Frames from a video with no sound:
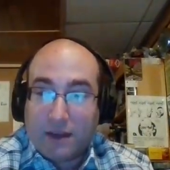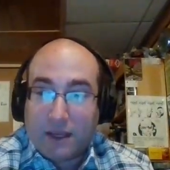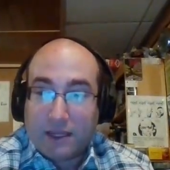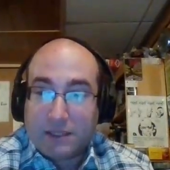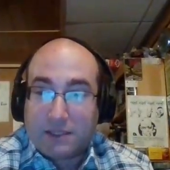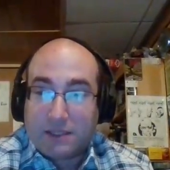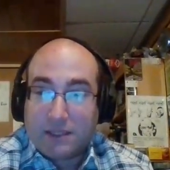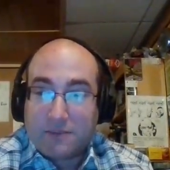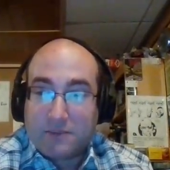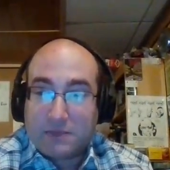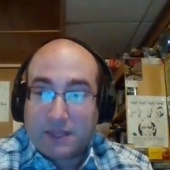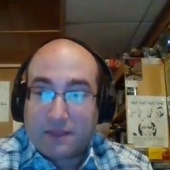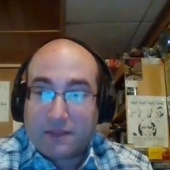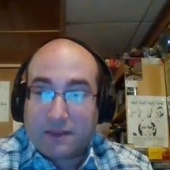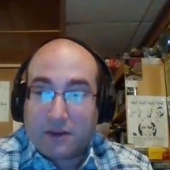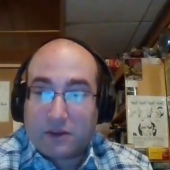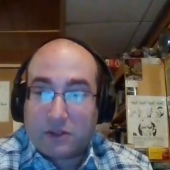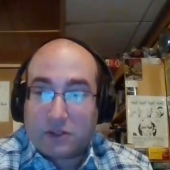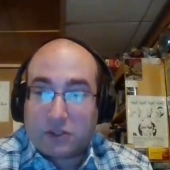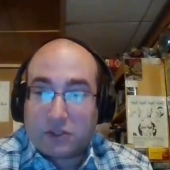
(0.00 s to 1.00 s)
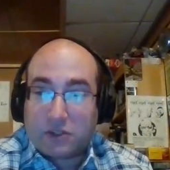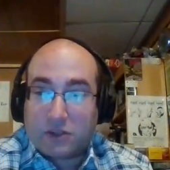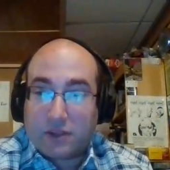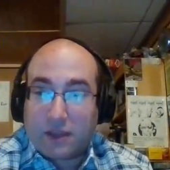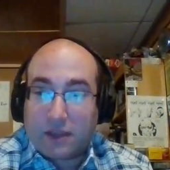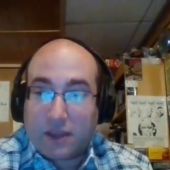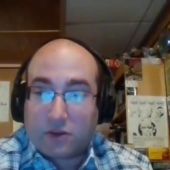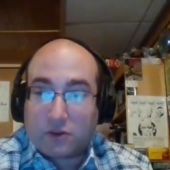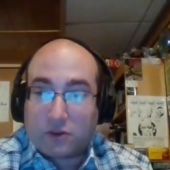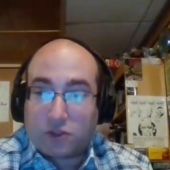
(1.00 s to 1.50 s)
It seems that
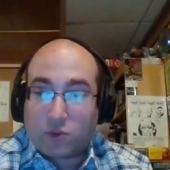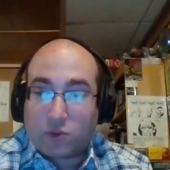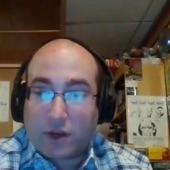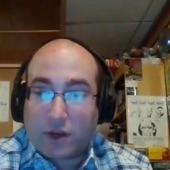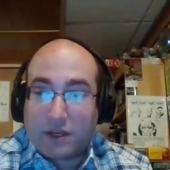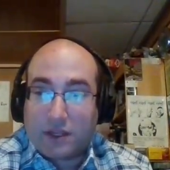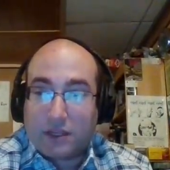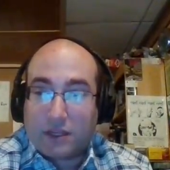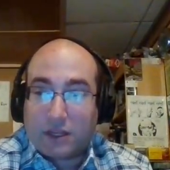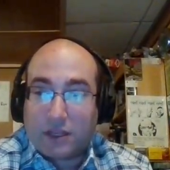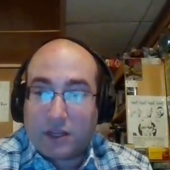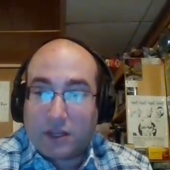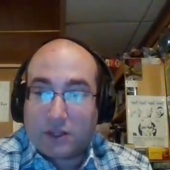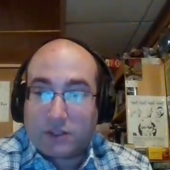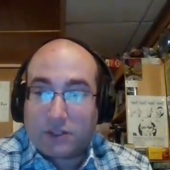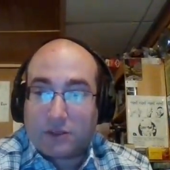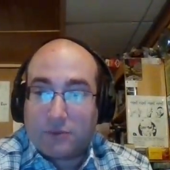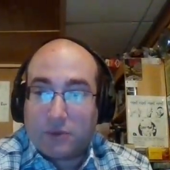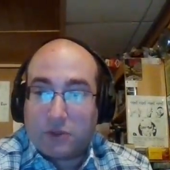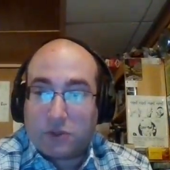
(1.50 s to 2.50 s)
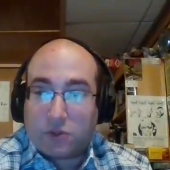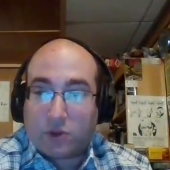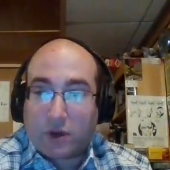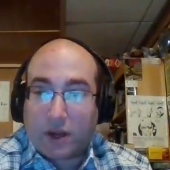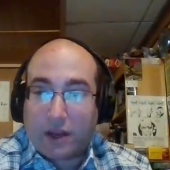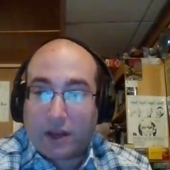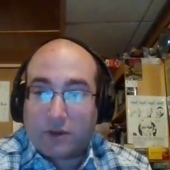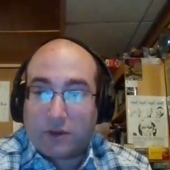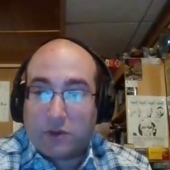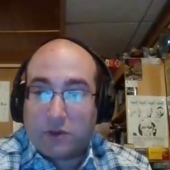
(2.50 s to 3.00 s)
they are trying to get a customer to
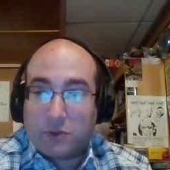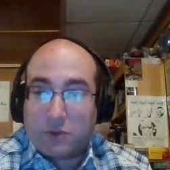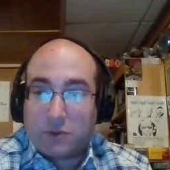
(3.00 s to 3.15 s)
try out a new